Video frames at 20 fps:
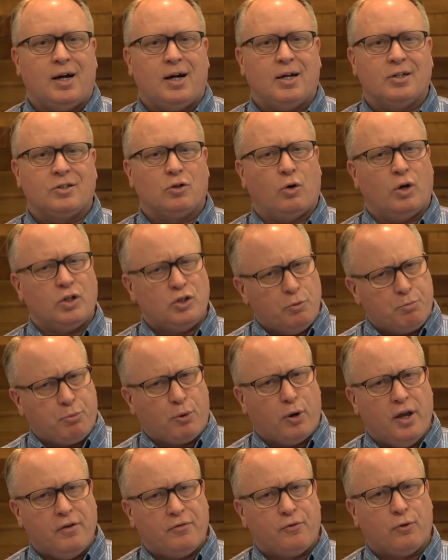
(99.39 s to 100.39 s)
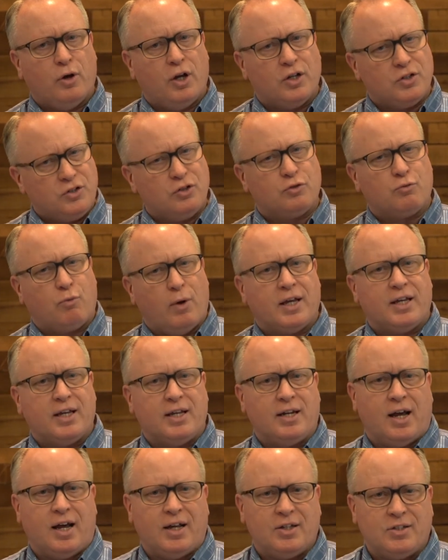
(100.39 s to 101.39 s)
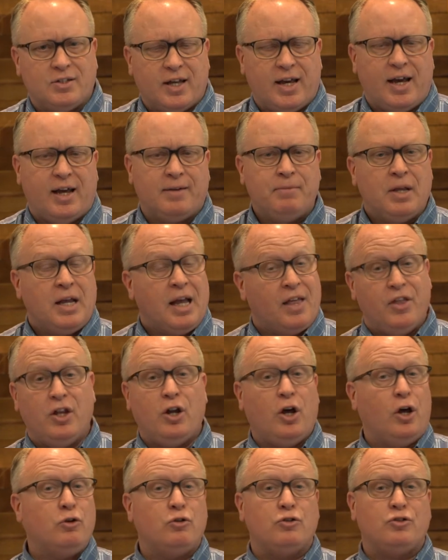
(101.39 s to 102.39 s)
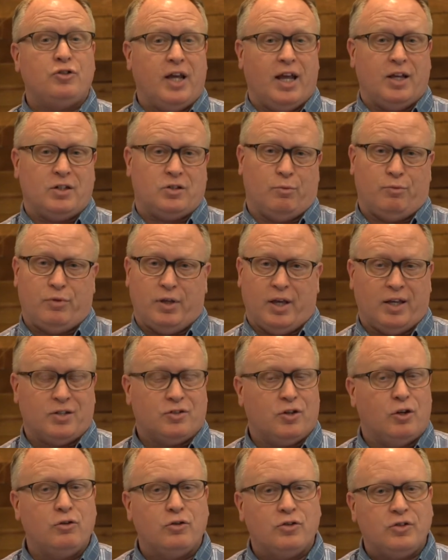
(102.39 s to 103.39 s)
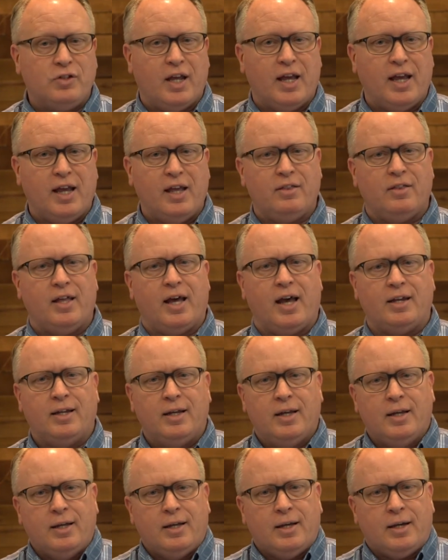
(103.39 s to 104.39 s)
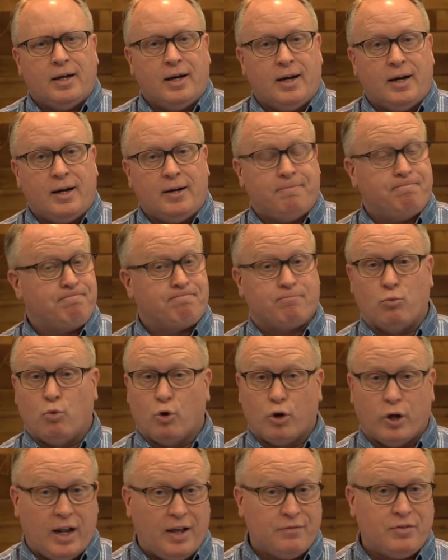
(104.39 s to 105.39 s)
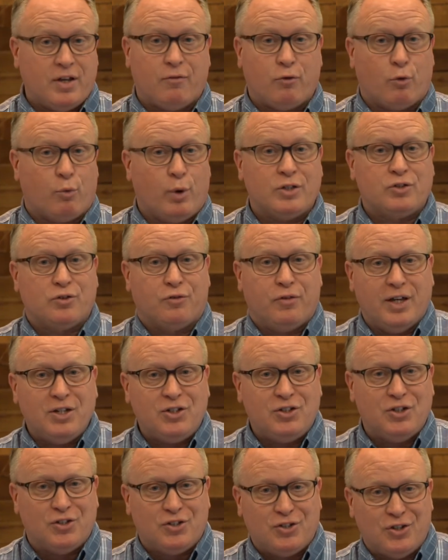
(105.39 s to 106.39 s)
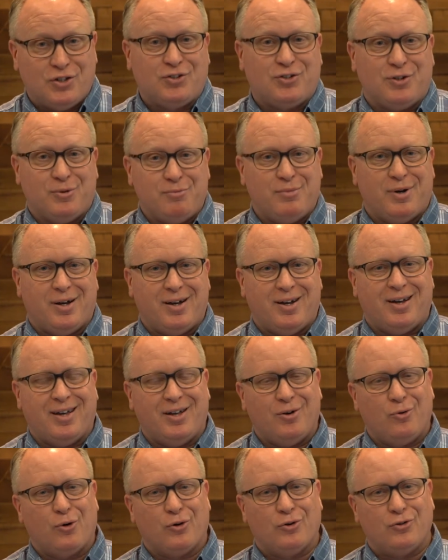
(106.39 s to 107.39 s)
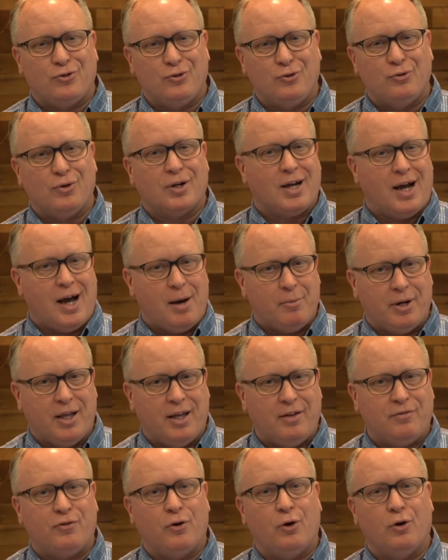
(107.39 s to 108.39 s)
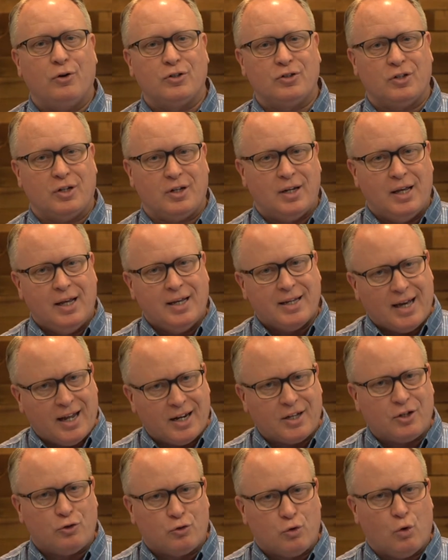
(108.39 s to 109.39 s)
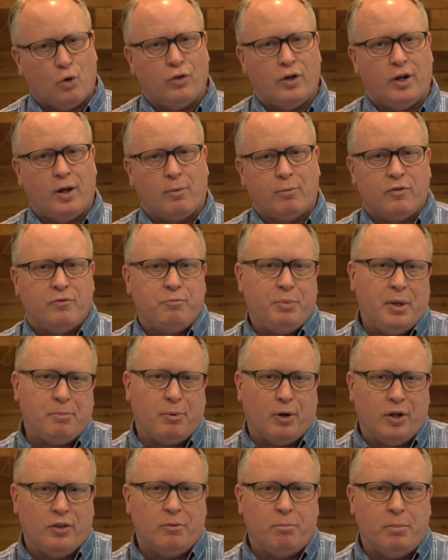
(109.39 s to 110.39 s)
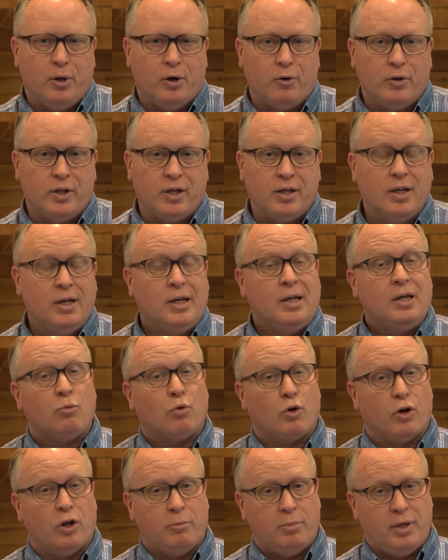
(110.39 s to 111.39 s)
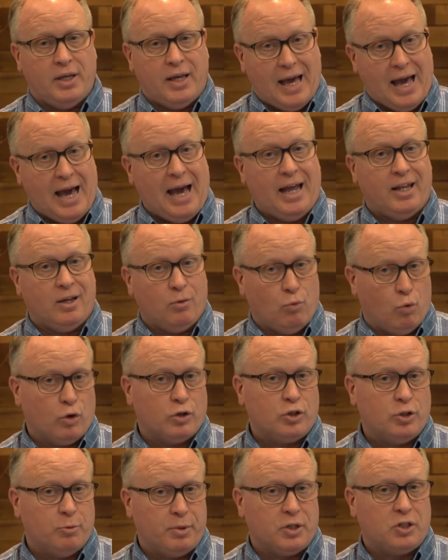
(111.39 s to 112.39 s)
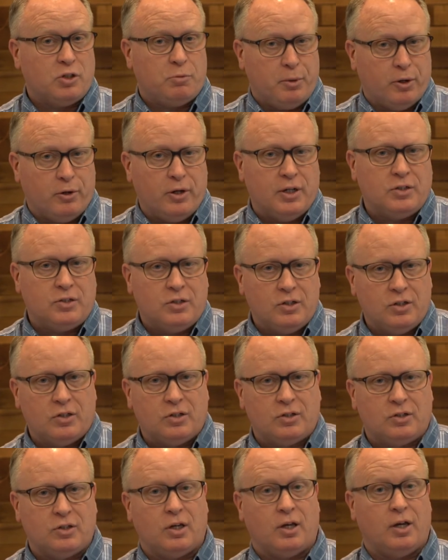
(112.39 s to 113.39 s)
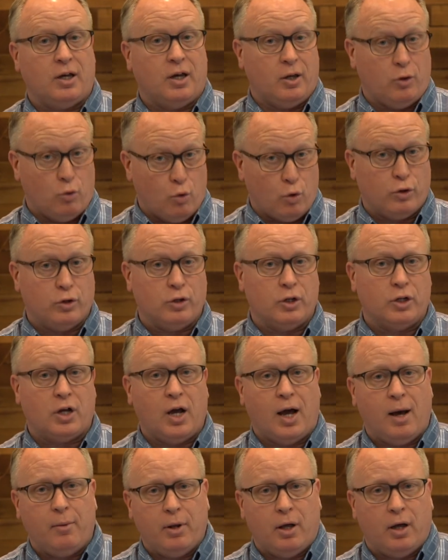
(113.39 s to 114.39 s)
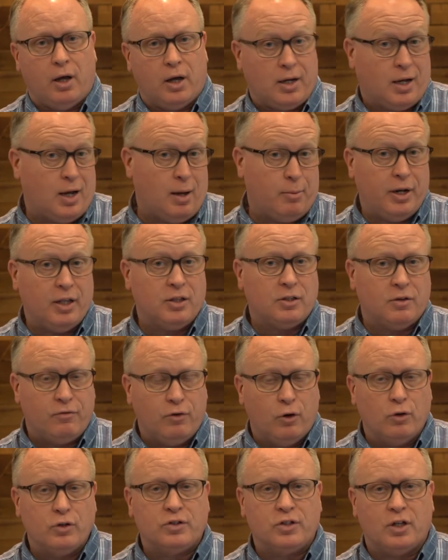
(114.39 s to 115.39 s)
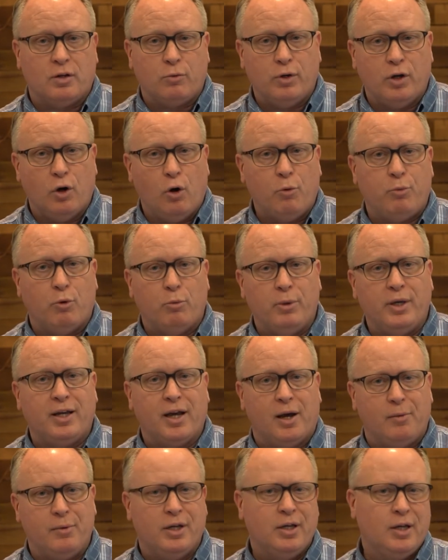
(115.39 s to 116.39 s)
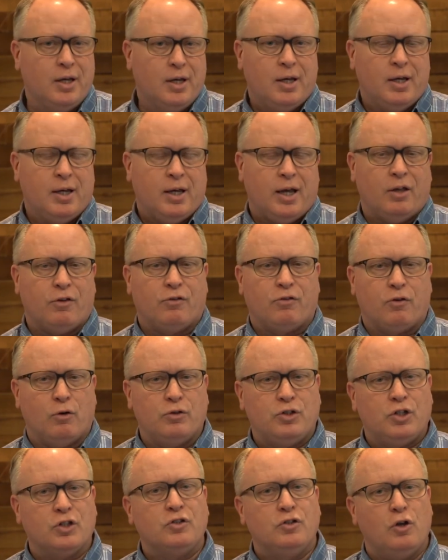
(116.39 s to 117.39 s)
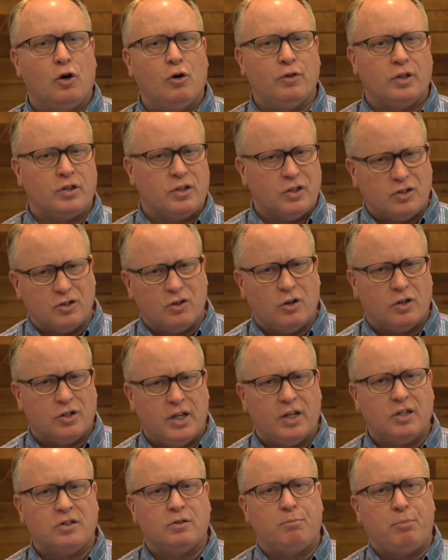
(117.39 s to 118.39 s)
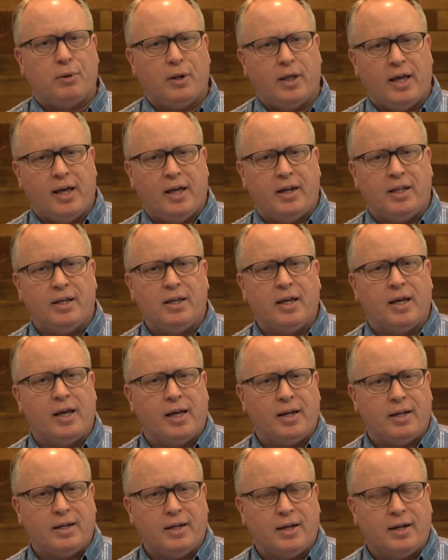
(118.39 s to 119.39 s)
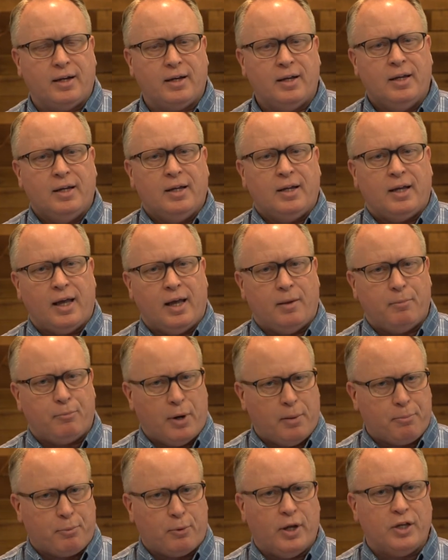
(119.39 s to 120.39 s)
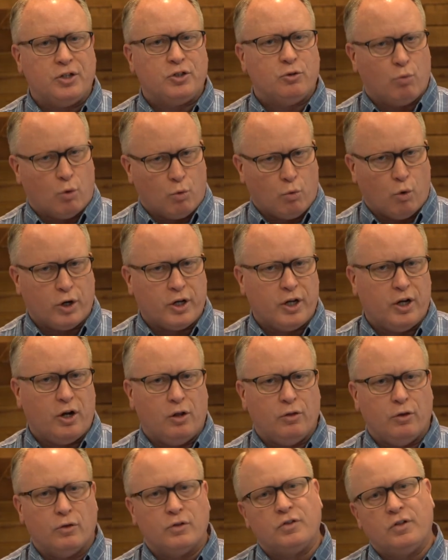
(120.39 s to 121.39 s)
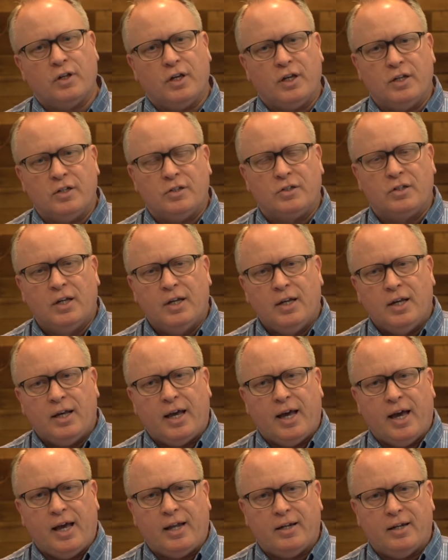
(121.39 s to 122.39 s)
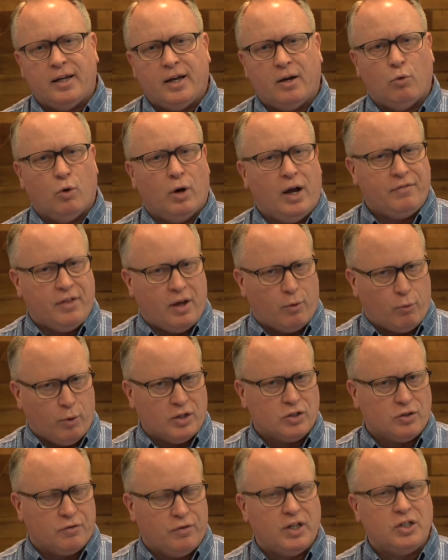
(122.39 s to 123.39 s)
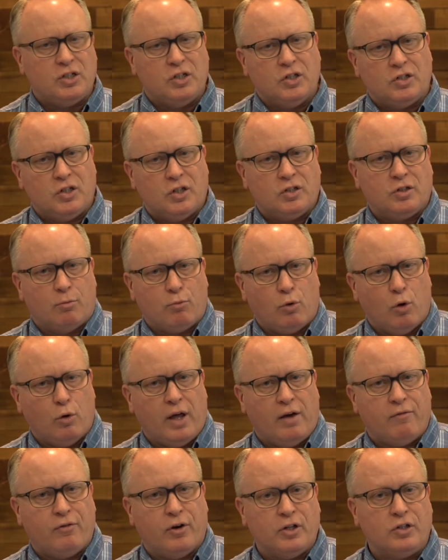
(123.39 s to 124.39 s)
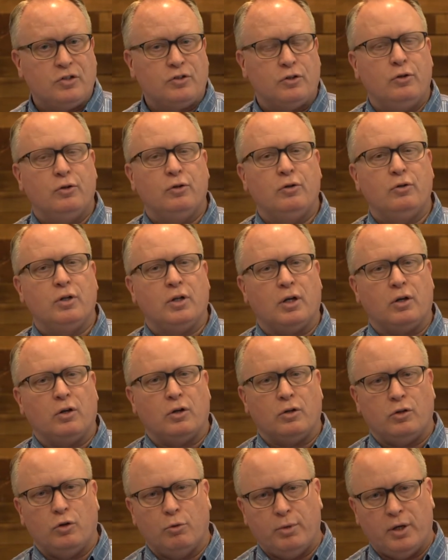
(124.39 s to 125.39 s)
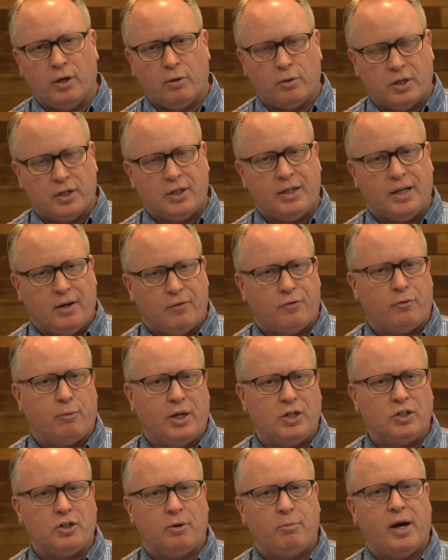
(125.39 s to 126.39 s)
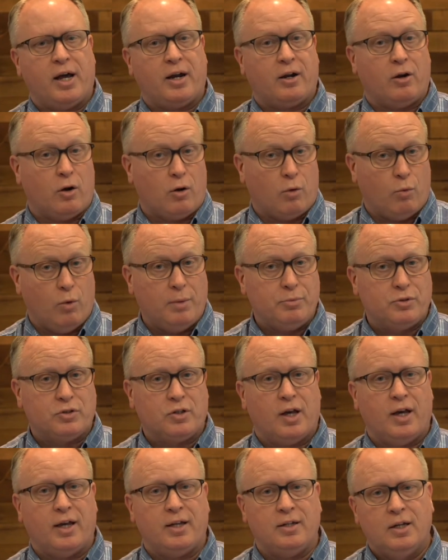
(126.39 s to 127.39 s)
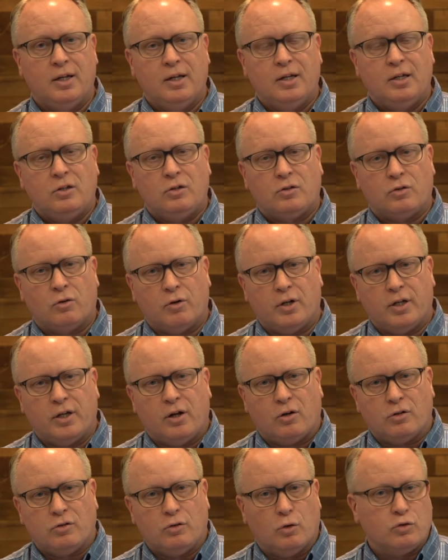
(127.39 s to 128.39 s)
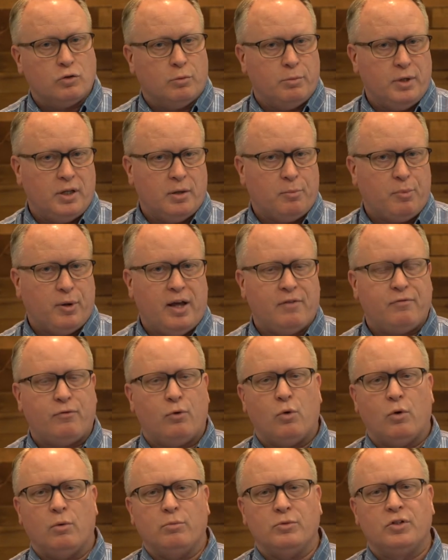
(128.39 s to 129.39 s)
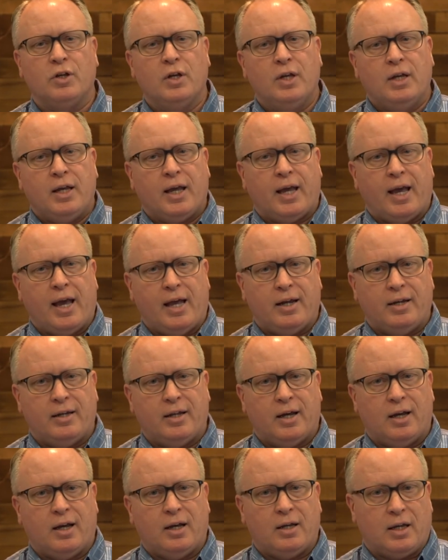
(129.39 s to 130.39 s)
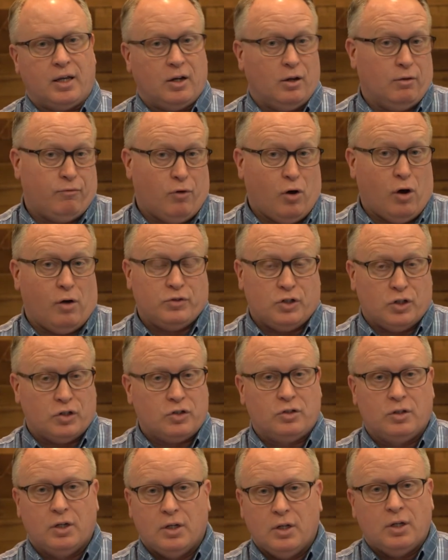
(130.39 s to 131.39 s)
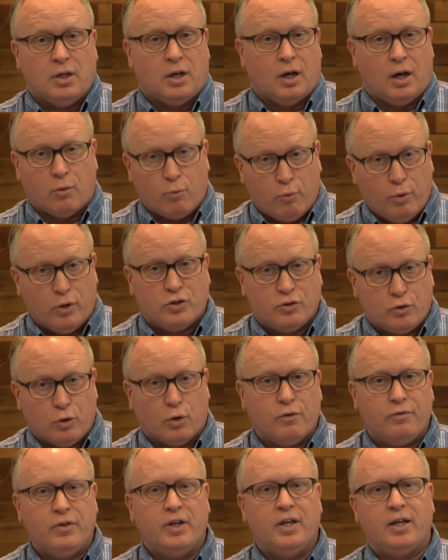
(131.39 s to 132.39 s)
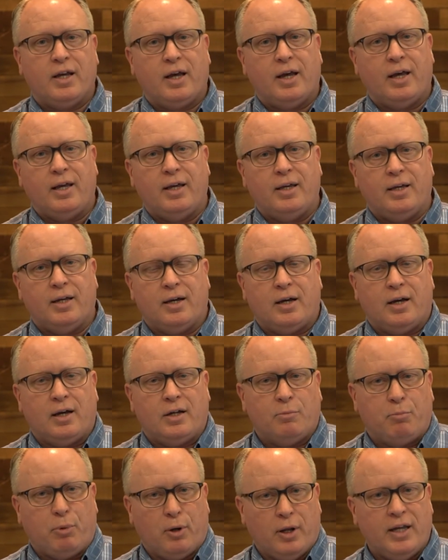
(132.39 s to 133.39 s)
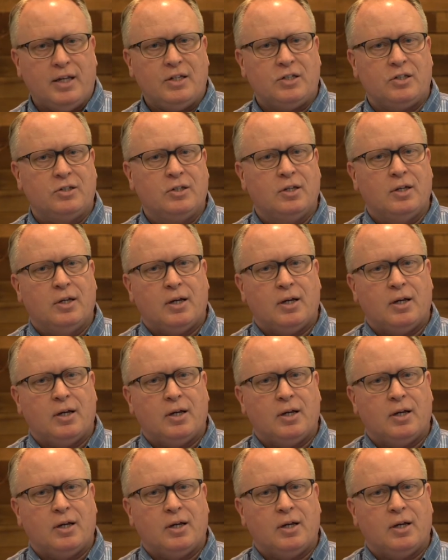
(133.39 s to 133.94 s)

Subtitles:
So as you pray for us, just recognize that. And then understand some things. Understand that we're going to have a reservation system in order to accommodate folks and kind of control the number of people in the building. We're going to be adding worship experiences in order to accommodate the folks that we hope will be coming. And so just know that this is going to take some planning and preparation. We're working on those things, and we'll that reservation system rolled out very soon. You'll be able to get information about it on our website, certainly our social media platforms, and it'll involve just reserving a place